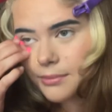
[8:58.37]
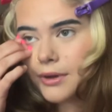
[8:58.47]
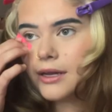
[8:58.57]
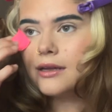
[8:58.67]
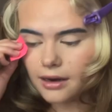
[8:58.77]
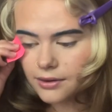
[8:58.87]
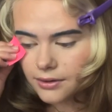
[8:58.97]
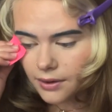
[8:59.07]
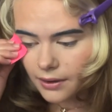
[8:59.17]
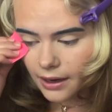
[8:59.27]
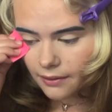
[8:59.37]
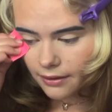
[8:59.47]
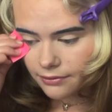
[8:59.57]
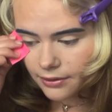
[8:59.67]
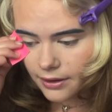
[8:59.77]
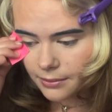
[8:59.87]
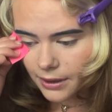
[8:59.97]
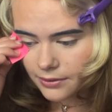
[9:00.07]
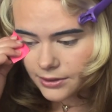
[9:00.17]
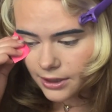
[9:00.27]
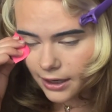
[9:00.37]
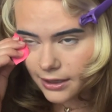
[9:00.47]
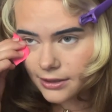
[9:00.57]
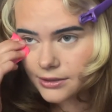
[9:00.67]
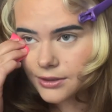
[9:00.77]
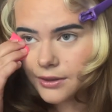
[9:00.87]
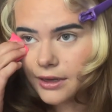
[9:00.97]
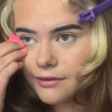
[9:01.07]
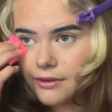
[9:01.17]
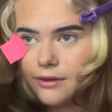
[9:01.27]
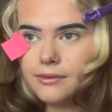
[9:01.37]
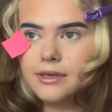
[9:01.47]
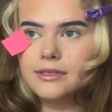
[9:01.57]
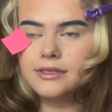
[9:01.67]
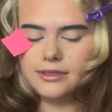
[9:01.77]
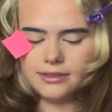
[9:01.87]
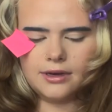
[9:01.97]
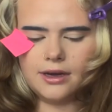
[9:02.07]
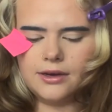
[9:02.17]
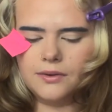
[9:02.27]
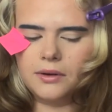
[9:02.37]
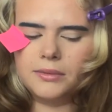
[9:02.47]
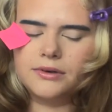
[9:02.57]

but I don't know how I feel about trying to do it if it was a normal